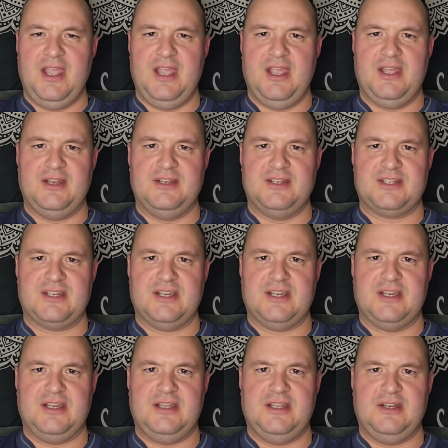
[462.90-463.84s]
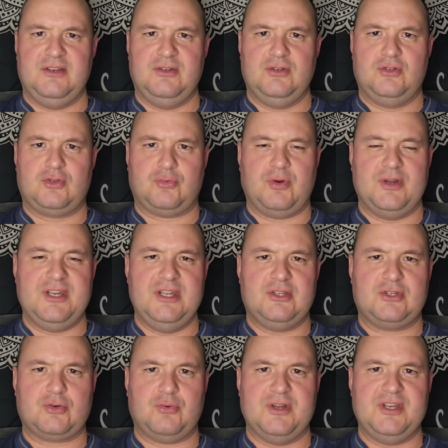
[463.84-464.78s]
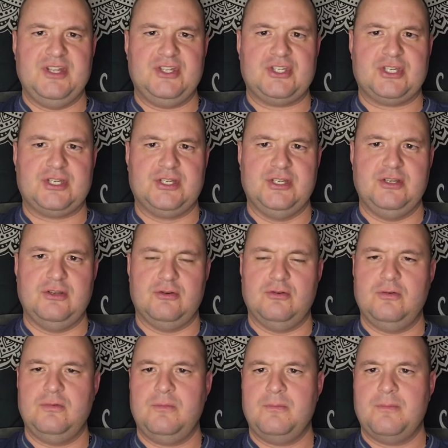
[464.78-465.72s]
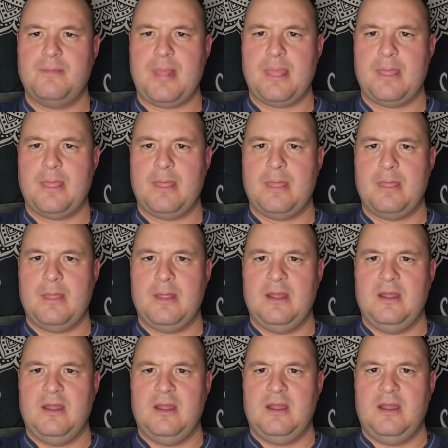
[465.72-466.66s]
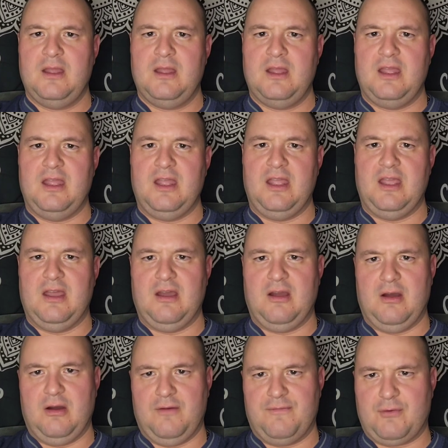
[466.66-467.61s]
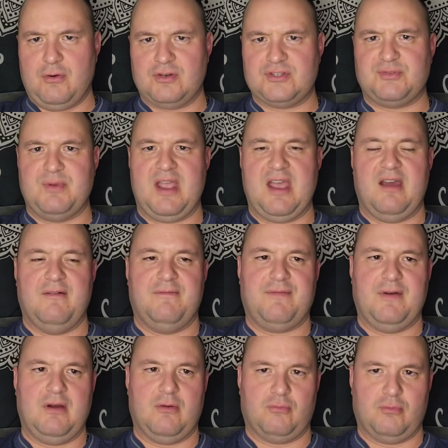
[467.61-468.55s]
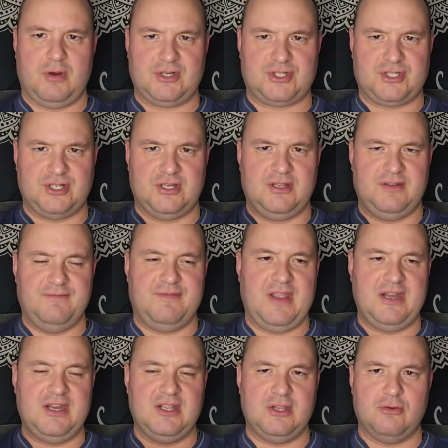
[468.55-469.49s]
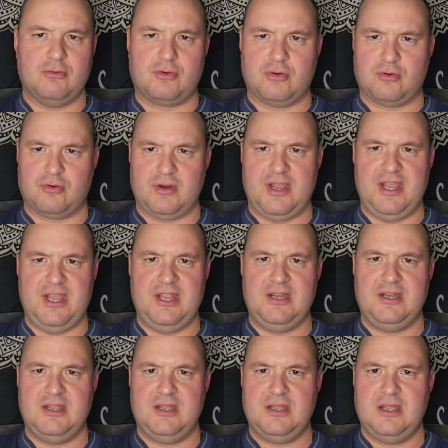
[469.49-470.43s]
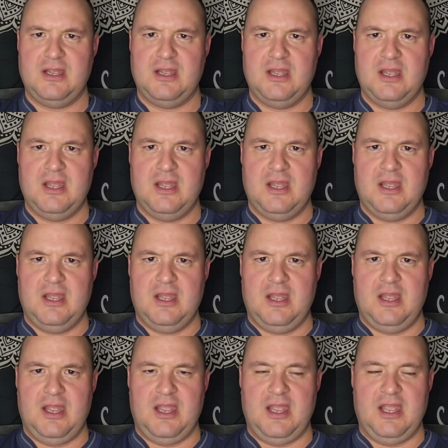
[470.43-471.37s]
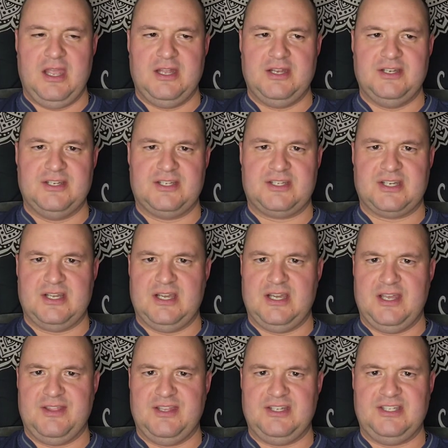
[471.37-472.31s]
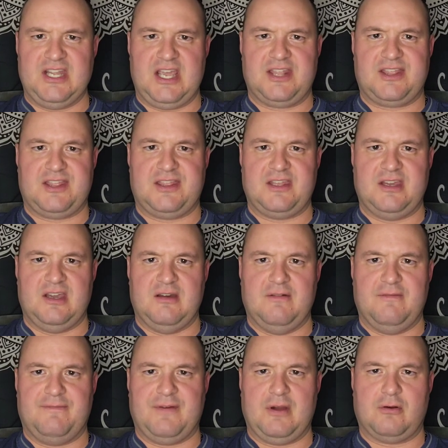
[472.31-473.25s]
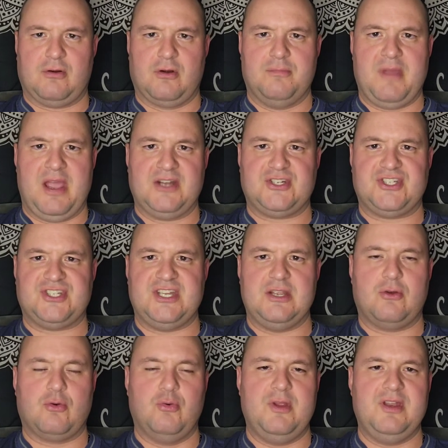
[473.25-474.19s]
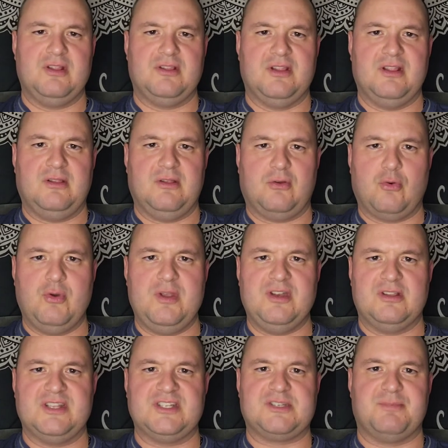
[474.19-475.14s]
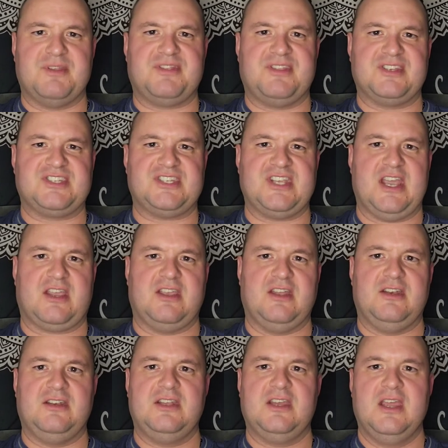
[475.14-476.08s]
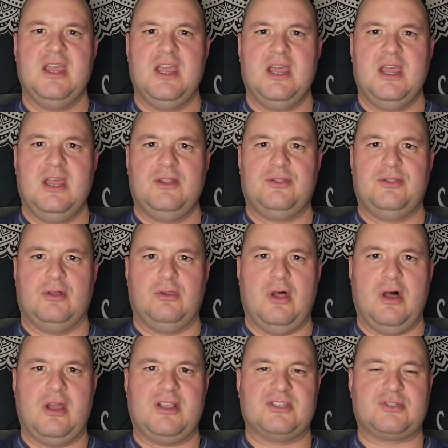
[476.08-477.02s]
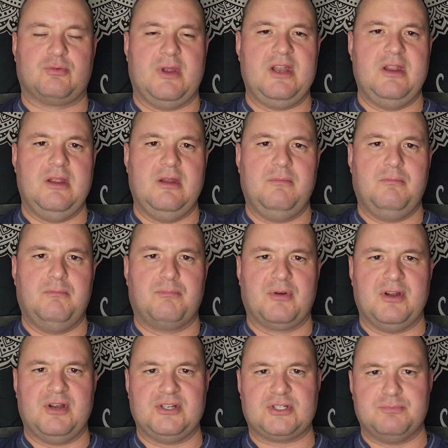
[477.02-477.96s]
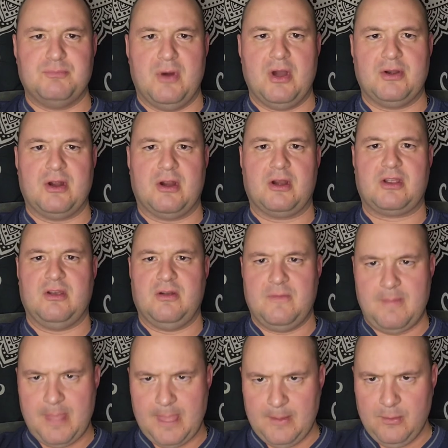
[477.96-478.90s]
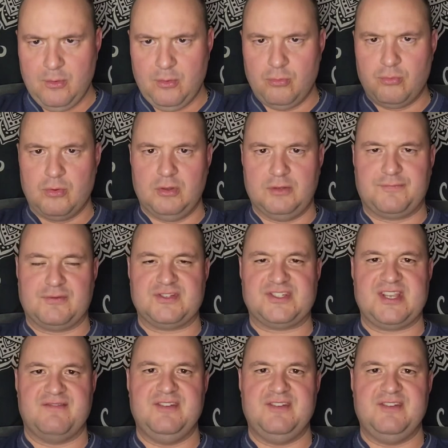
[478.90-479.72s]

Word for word: And uh, in 2022, uh, of course, we have uh, Russia invading Ukraine and uh, the death of uh, Her Majesty Queen, El- Queen Elizabeth II, the longest reigning British monarch who ruled for